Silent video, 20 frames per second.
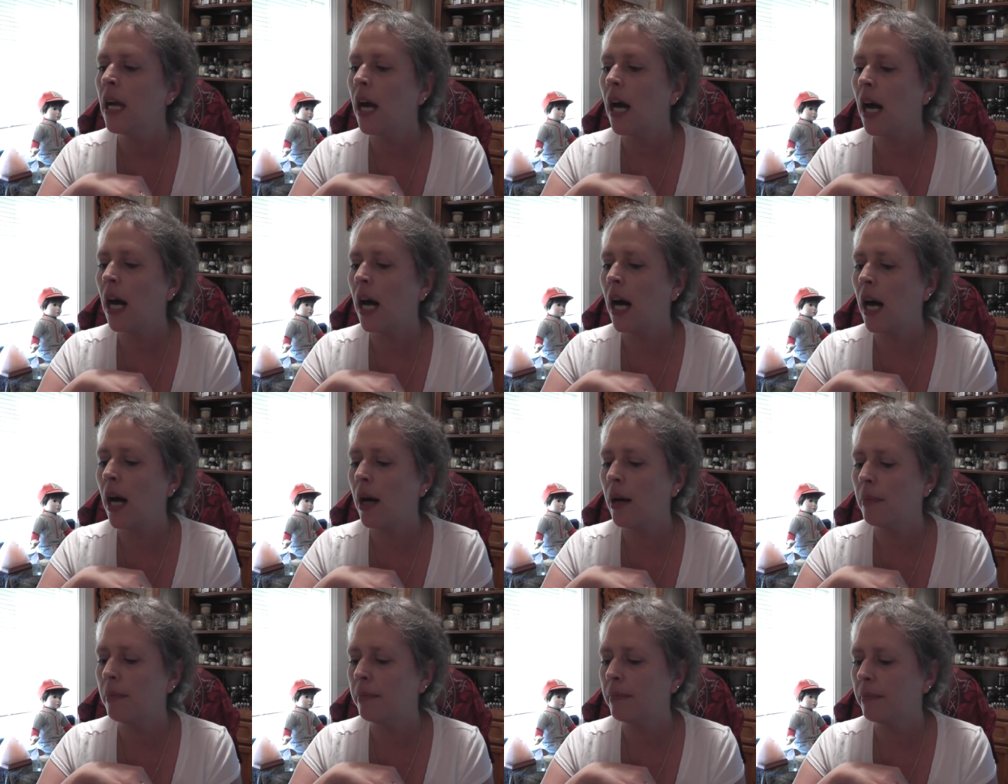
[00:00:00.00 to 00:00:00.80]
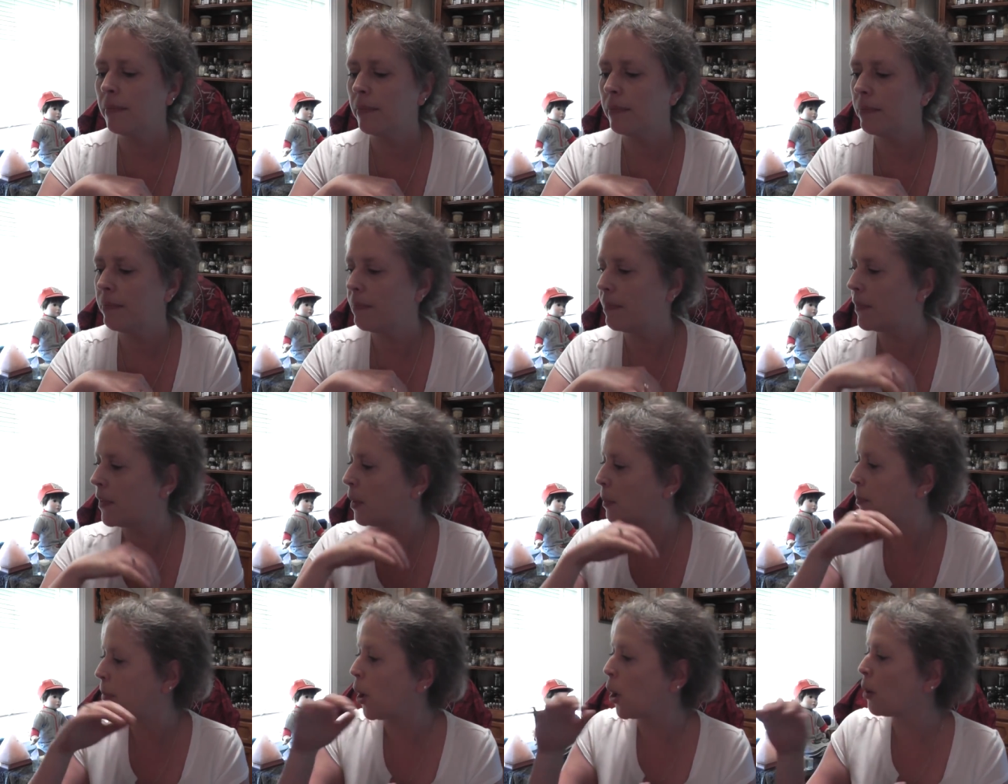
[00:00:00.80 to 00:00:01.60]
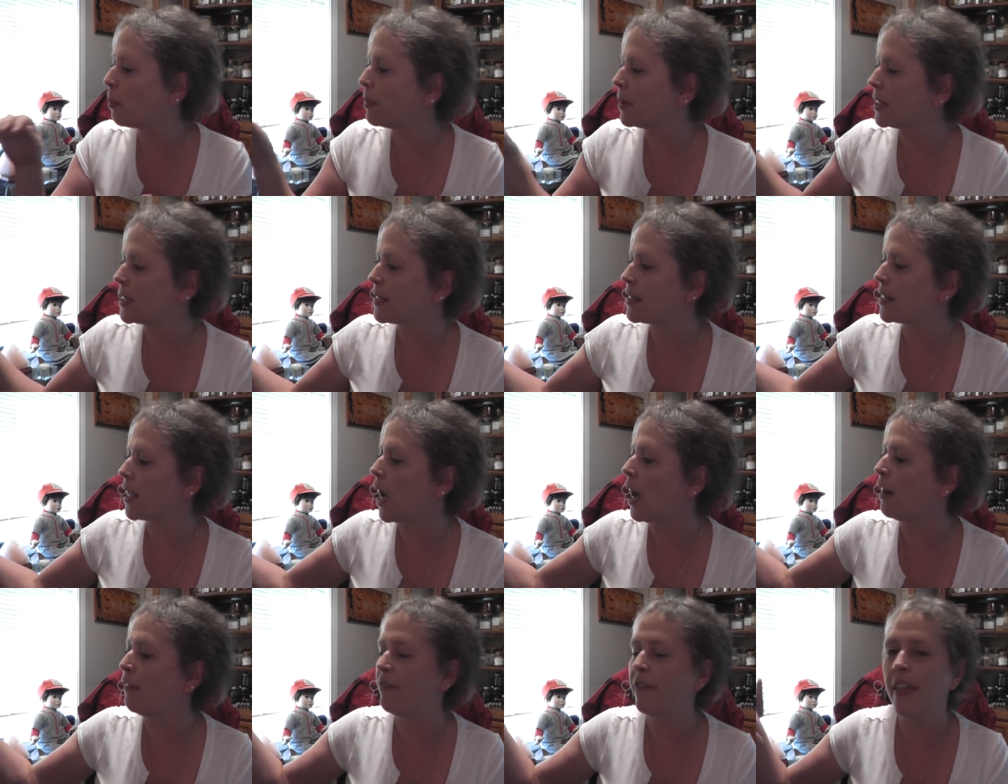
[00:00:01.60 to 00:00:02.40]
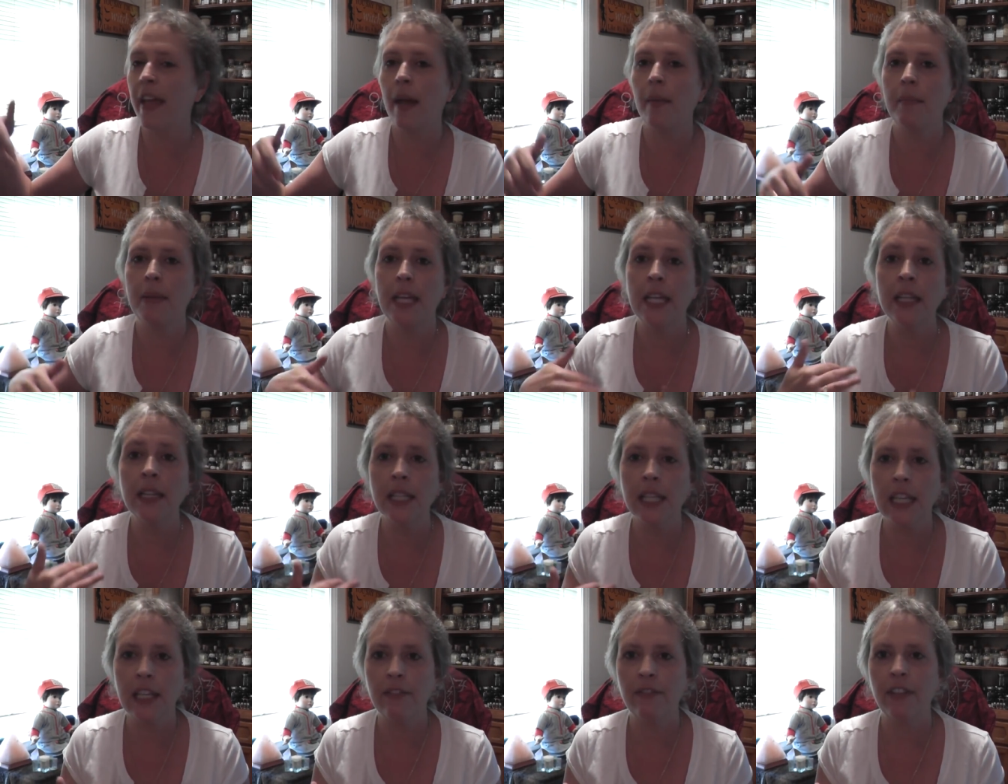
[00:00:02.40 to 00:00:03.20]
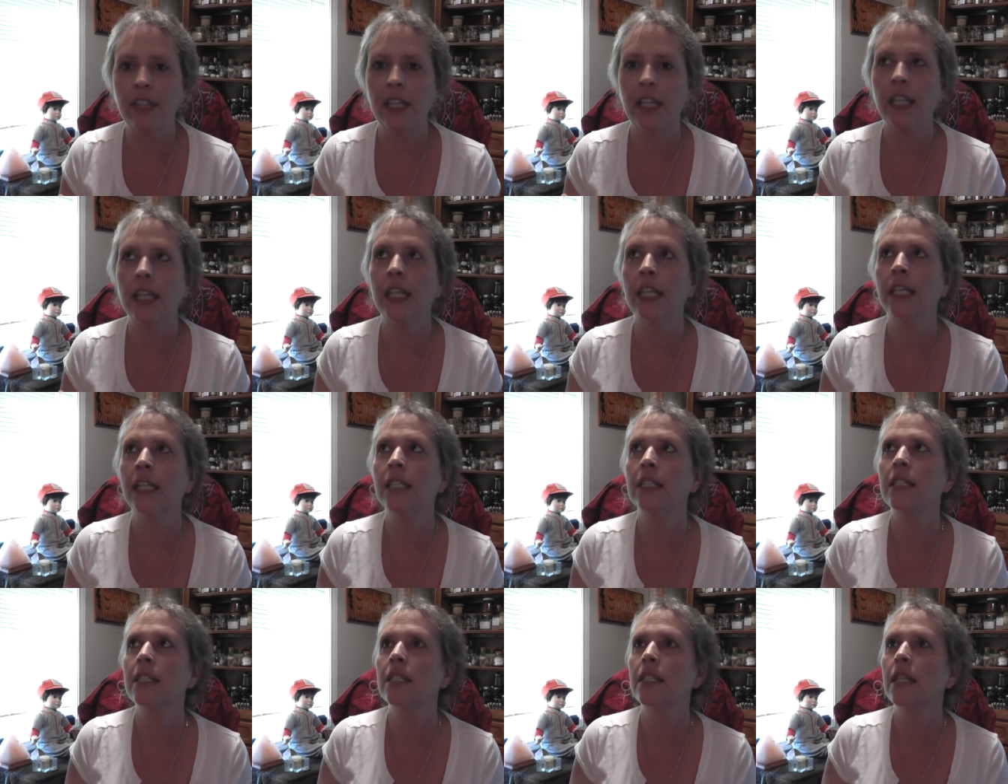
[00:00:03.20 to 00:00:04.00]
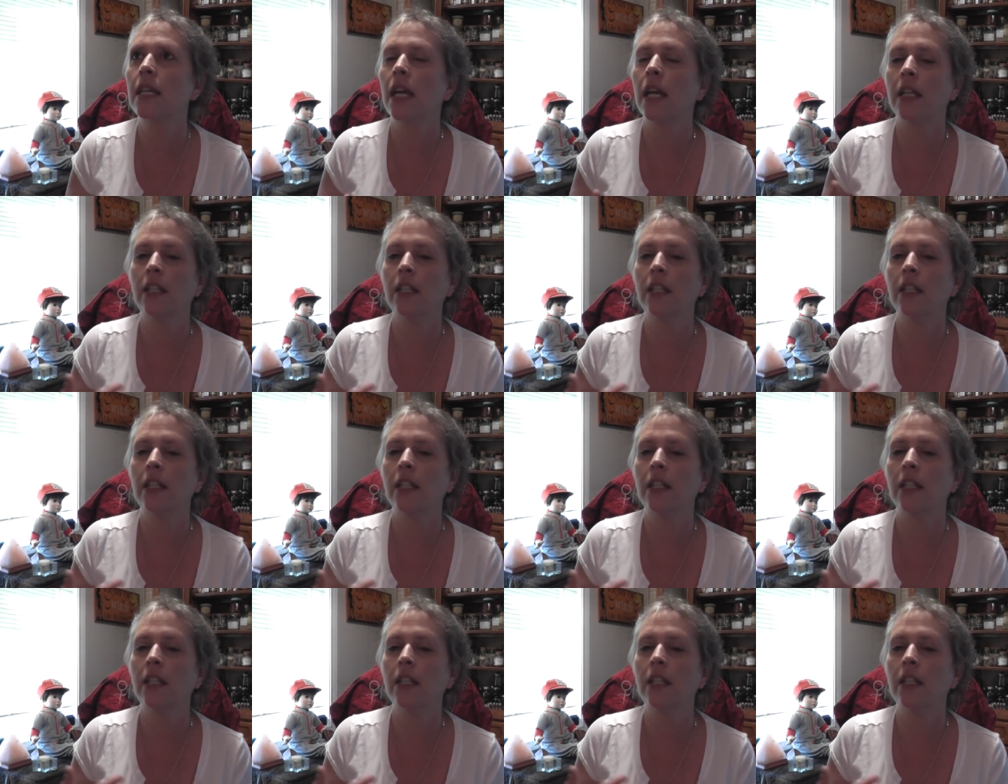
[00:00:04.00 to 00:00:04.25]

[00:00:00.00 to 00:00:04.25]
the purpose of them in the Kifi is,